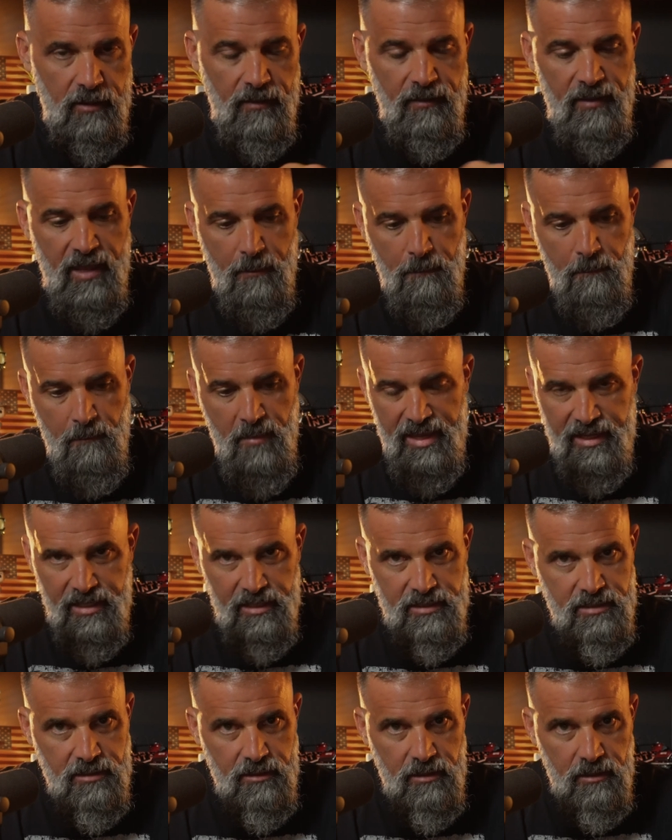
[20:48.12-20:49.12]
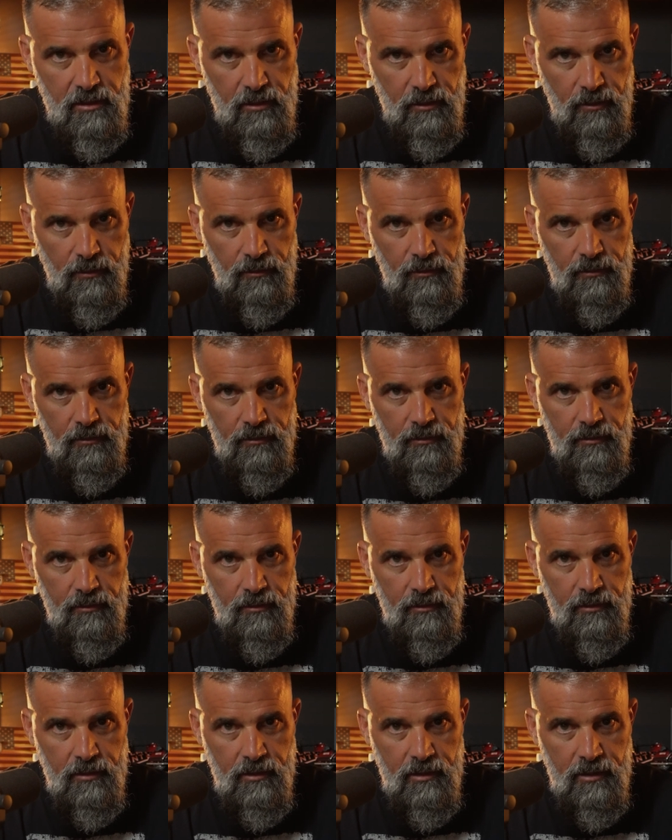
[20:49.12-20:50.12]
that make it to the goal
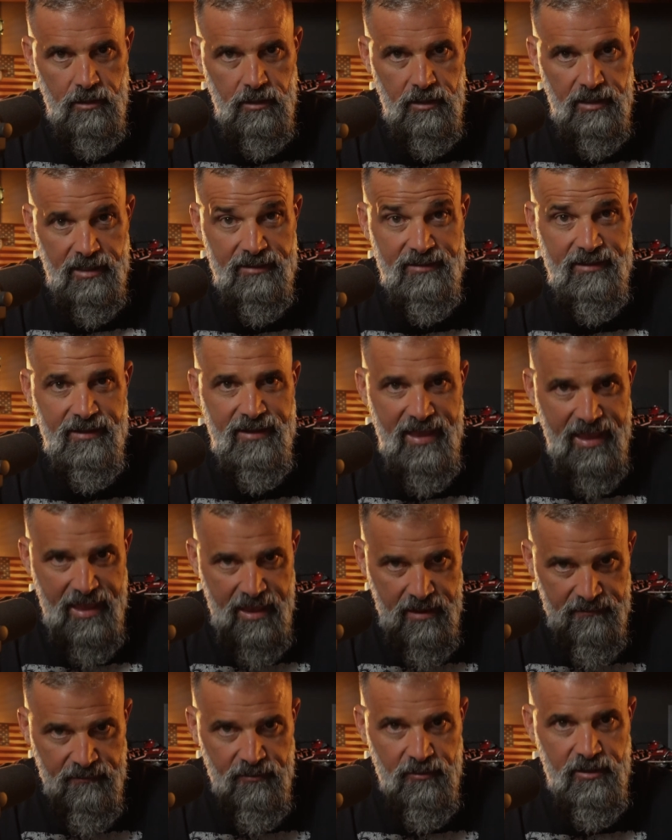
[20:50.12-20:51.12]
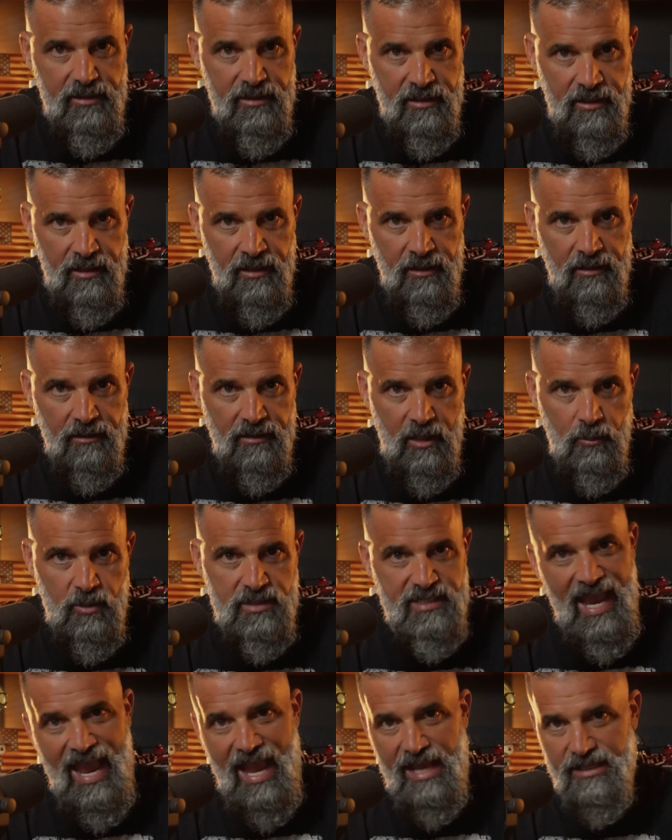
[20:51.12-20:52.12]
and did everything that
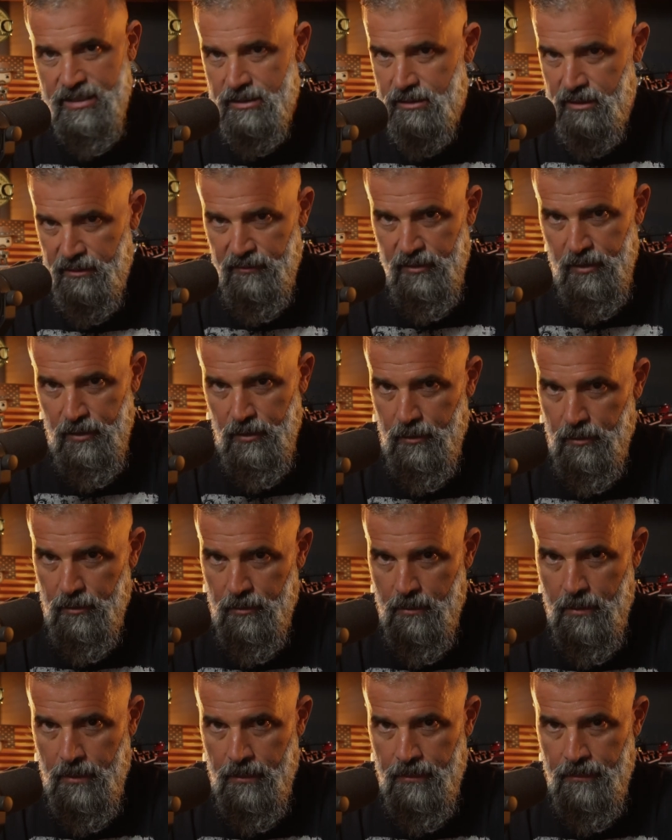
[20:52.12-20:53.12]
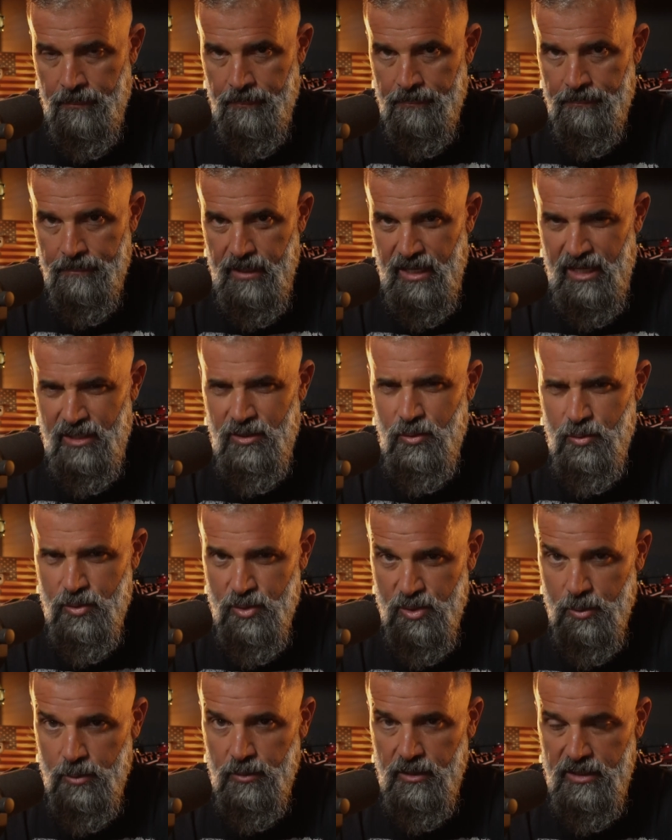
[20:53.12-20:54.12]
was asked of you, and you
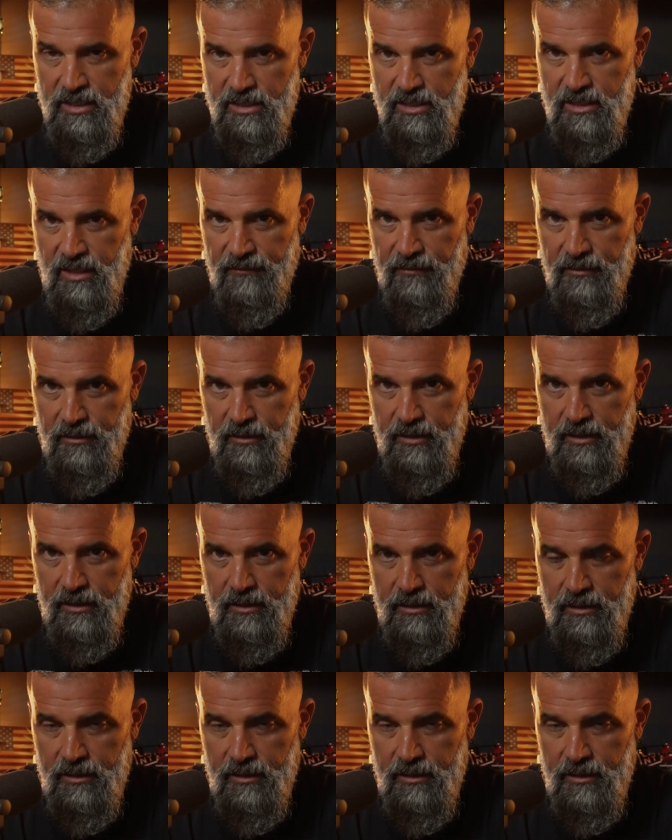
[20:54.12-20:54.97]
truly suffered,